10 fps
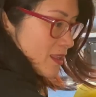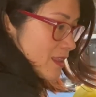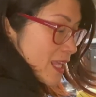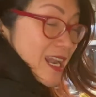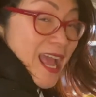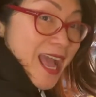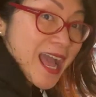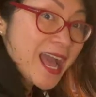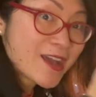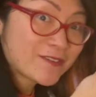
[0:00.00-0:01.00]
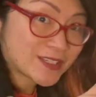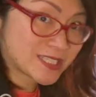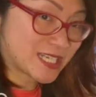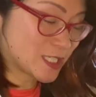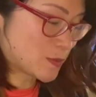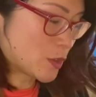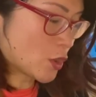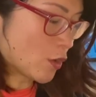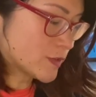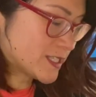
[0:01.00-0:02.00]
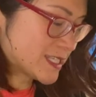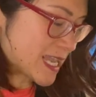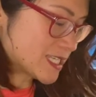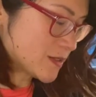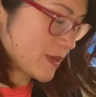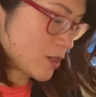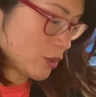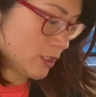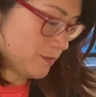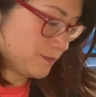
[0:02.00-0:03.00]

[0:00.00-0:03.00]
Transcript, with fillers: Then half a teaspoon of sesame oil.